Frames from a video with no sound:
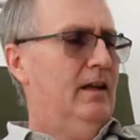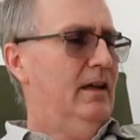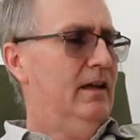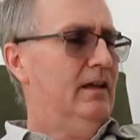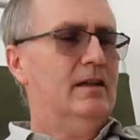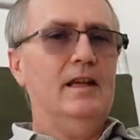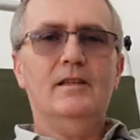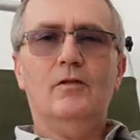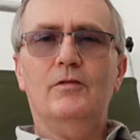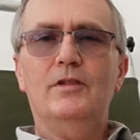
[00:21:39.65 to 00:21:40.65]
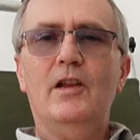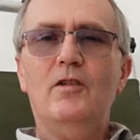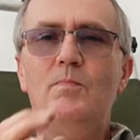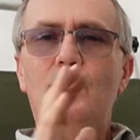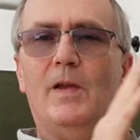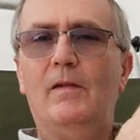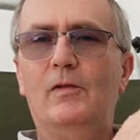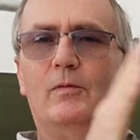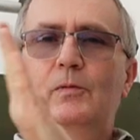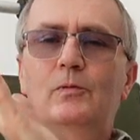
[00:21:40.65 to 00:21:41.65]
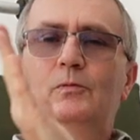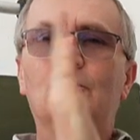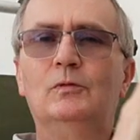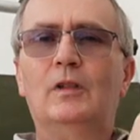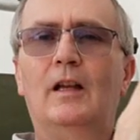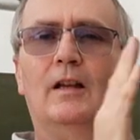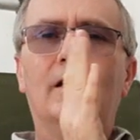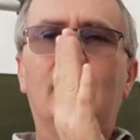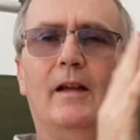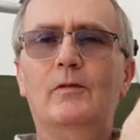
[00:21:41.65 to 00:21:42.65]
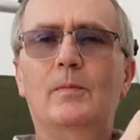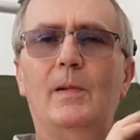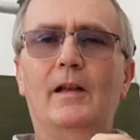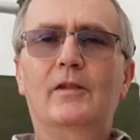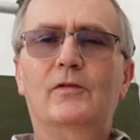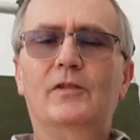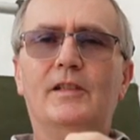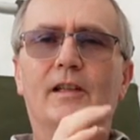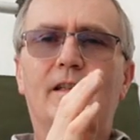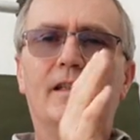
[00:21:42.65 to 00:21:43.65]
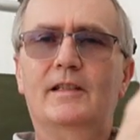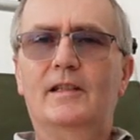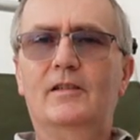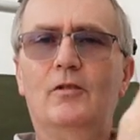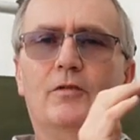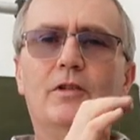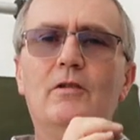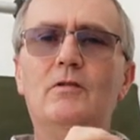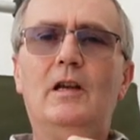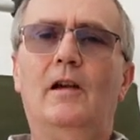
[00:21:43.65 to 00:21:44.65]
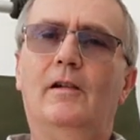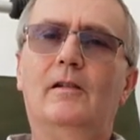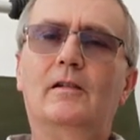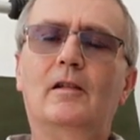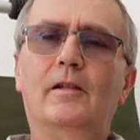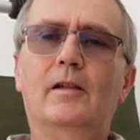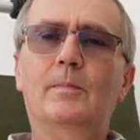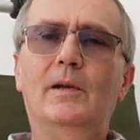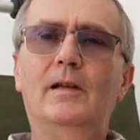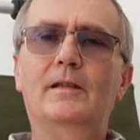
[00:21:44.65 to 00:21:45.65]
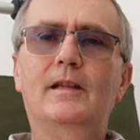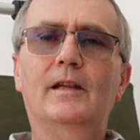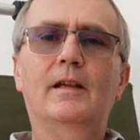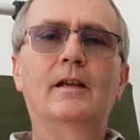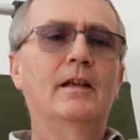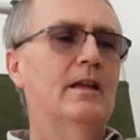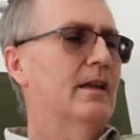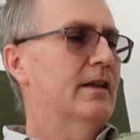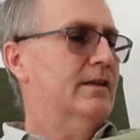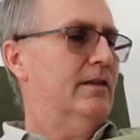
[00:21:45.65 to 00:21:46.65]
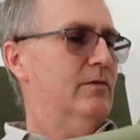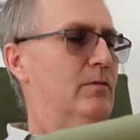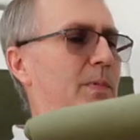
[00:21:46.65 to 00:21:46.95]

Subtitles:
it's got no pivotal counterbalance facilities. It's got no cart-like ability. So you're